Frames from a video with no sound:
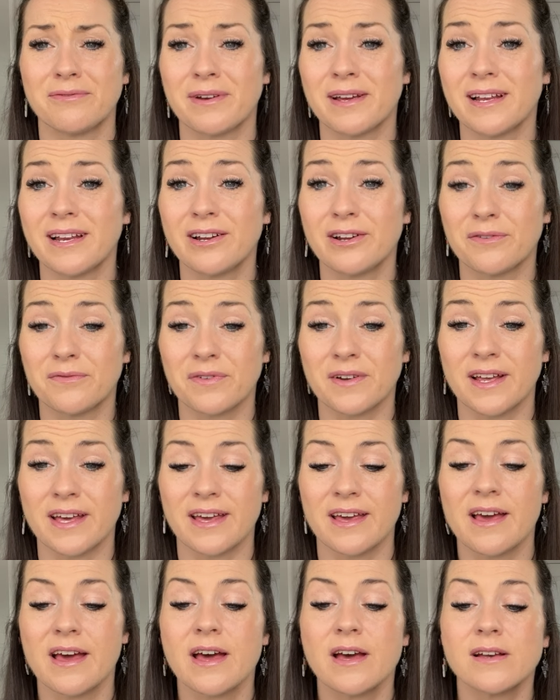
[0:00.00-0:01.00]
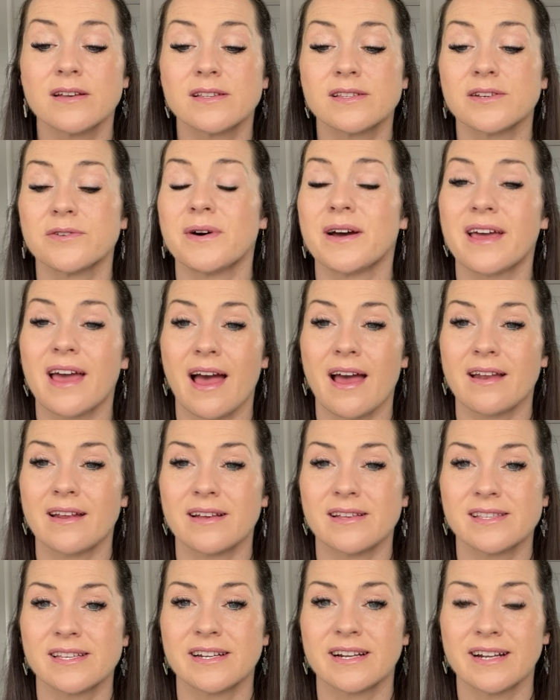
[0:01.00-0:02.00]
really lovely. So again,
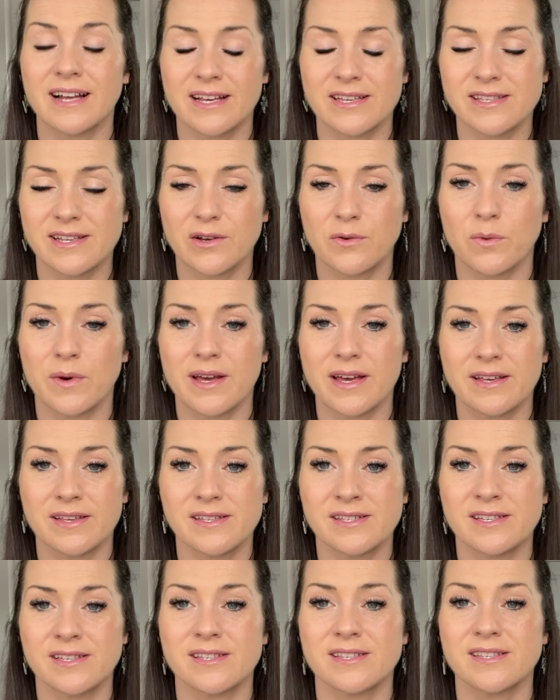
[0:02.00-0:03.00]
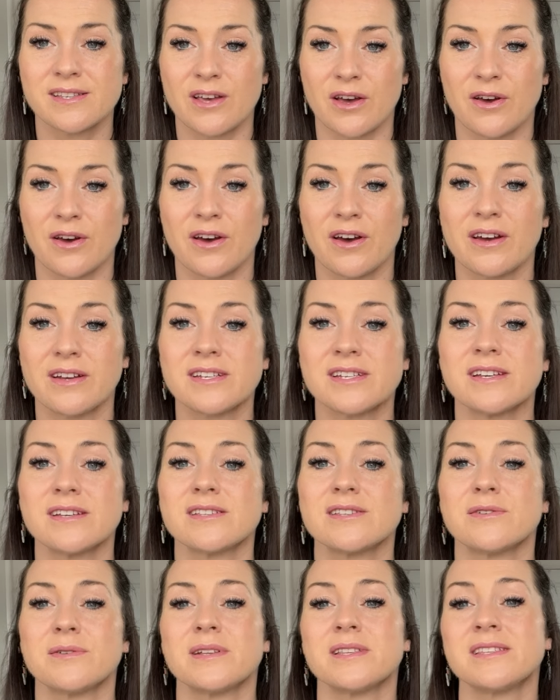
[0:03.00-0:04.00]
it's an elastic waist skirt,
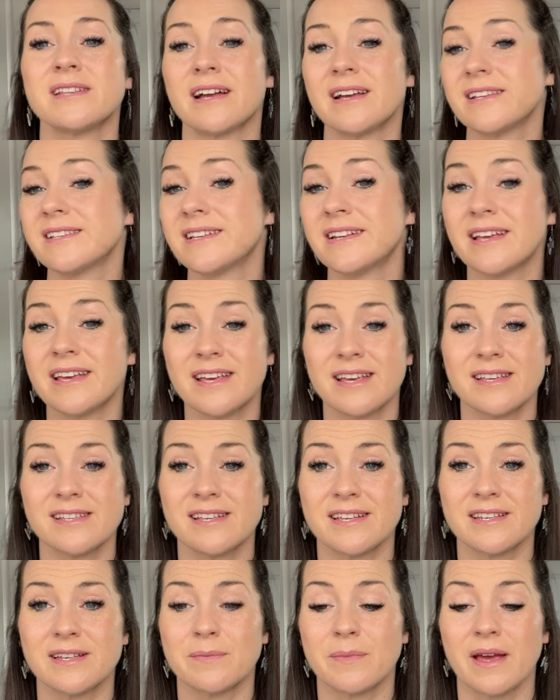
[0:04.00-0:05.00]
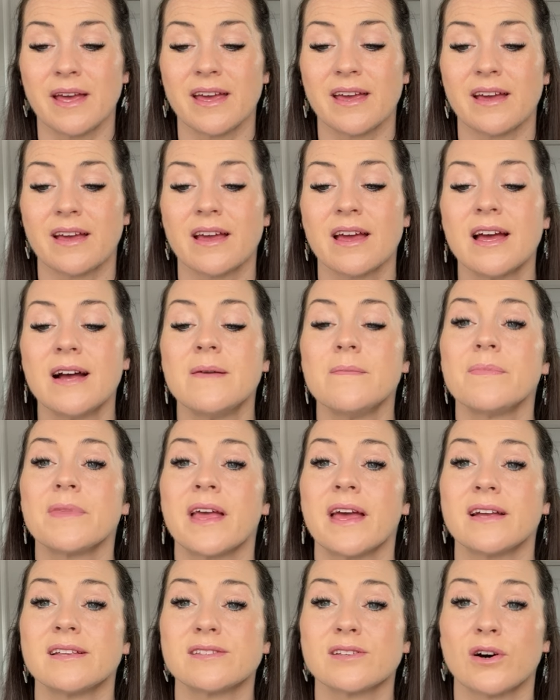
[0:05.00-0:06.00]
so it's nice and easy to make.
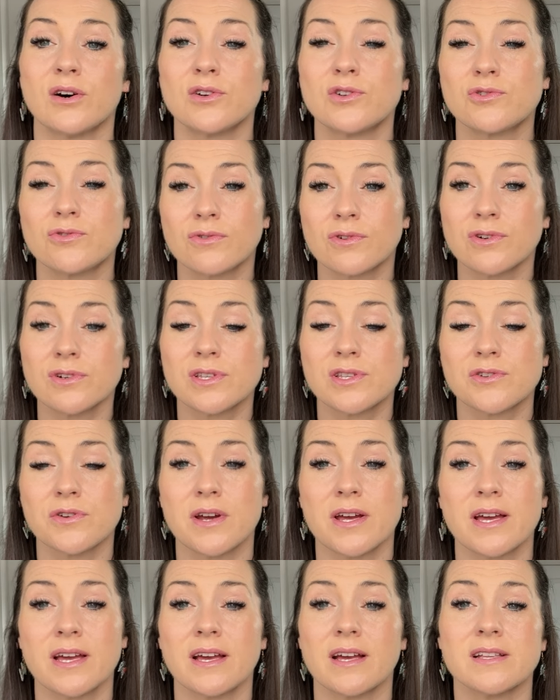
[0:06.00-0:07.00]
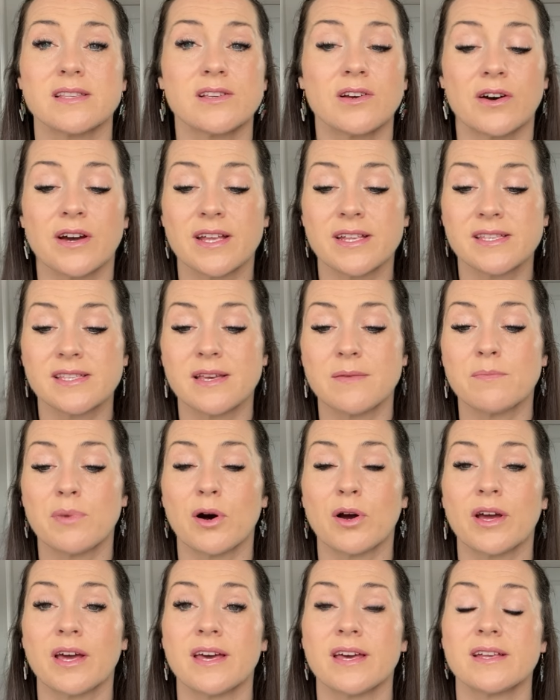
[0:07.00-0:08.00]
It's got a drawstring, it's got inseam
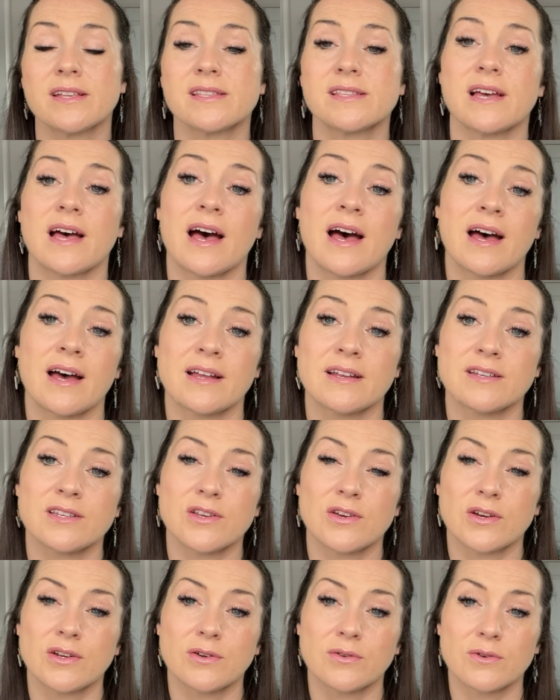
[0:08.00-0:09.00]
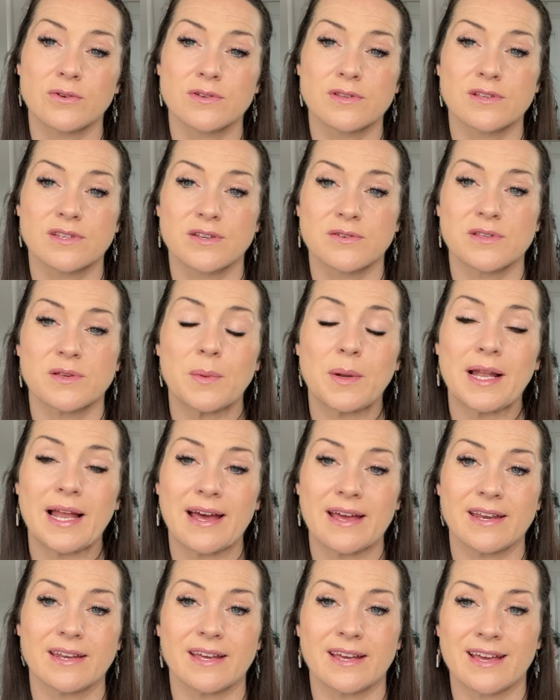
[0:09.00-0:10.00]
pockets, and you can also do some
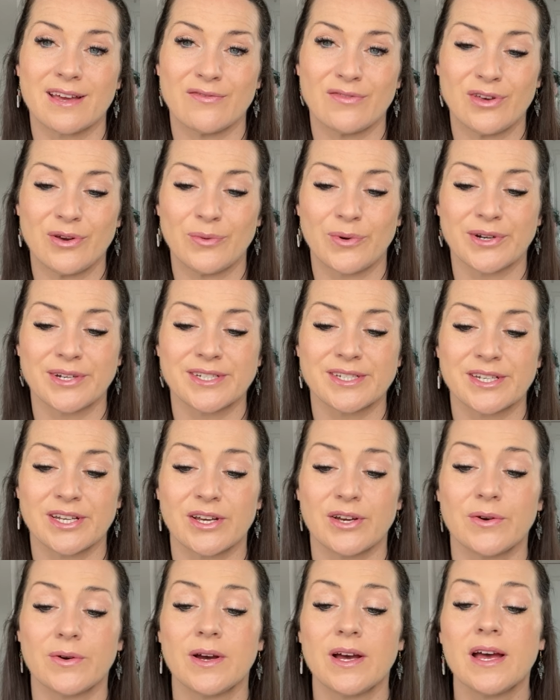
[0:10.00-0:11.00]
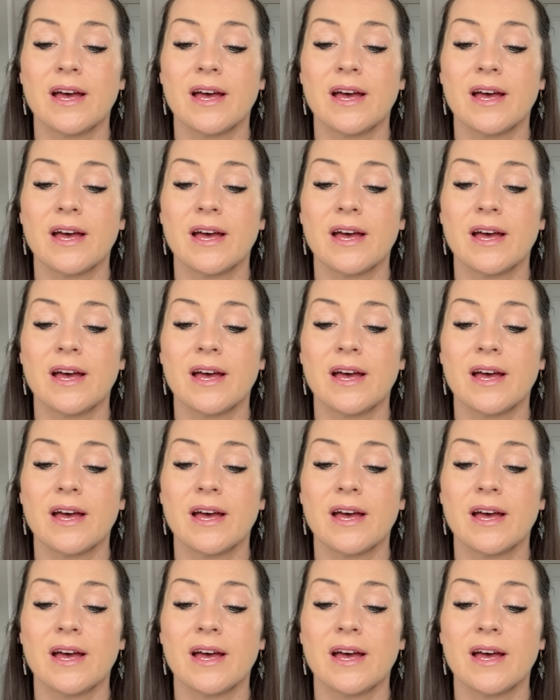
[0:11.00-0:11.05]
lining if you want to.